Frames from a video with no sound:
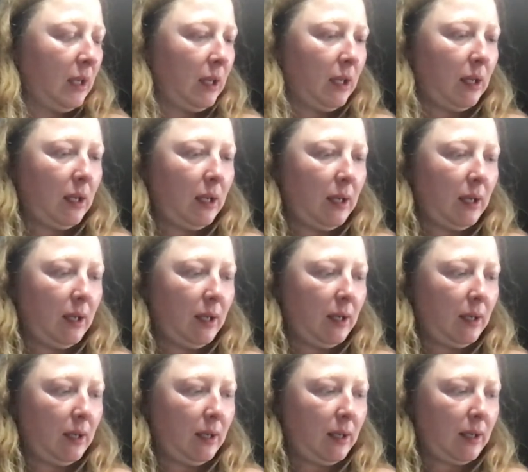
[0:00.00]

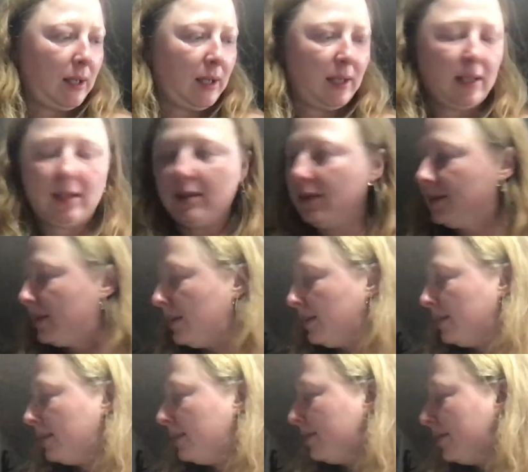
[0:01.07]
uh, and
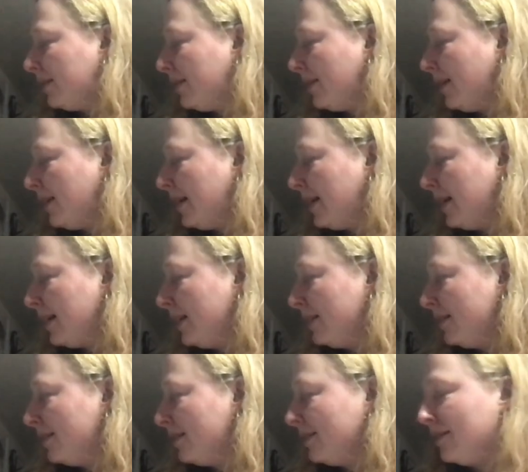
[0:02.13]
i
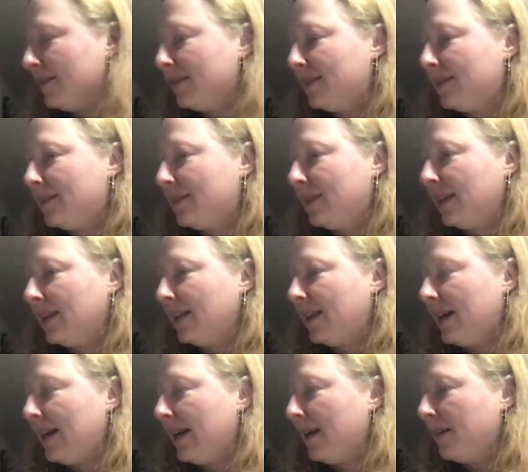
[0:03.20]
think
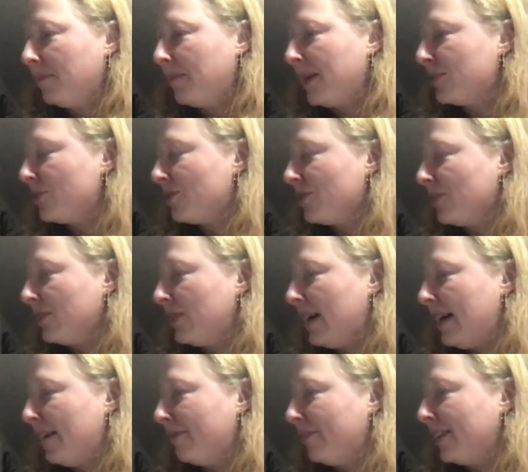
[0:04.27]
i mentioned
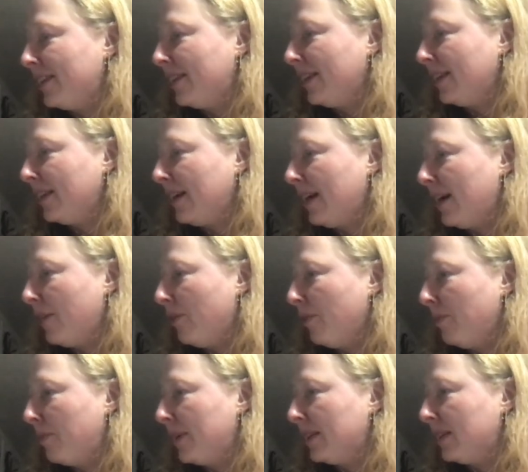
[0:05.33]
everything i
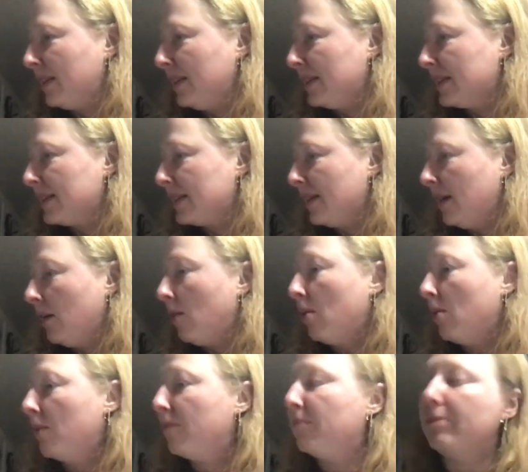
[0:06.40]
hope at least
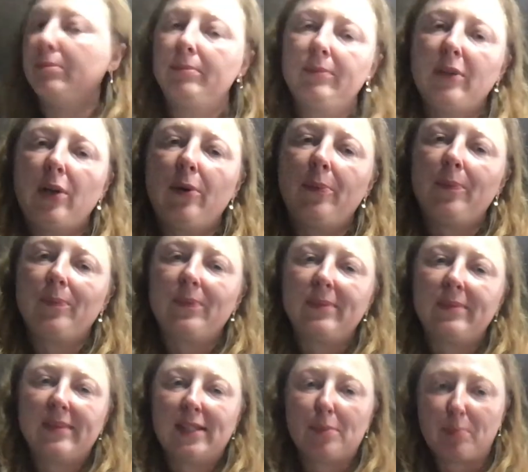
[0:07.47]
oh no
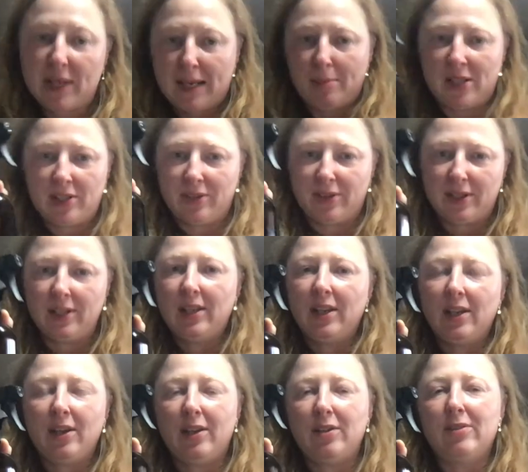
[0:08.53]
spray butter.
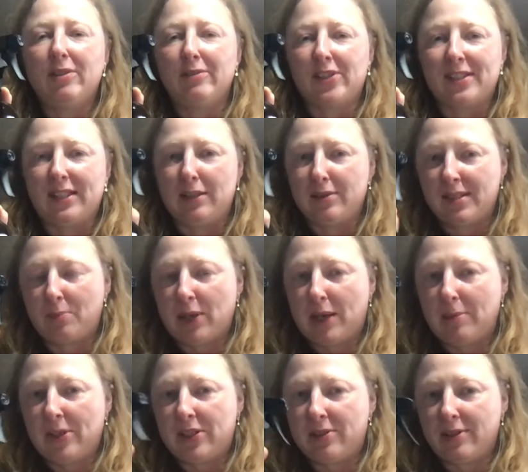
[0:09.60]
you always need a spray
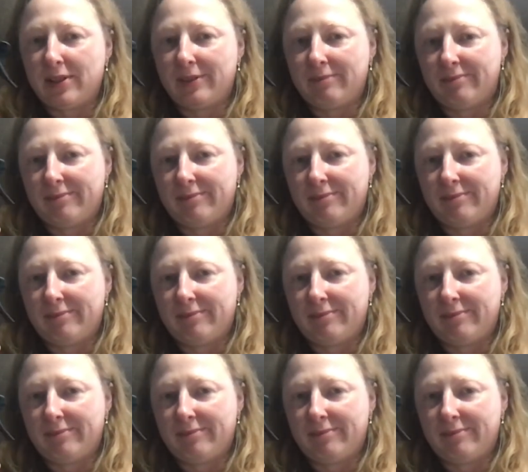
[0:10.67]
butter.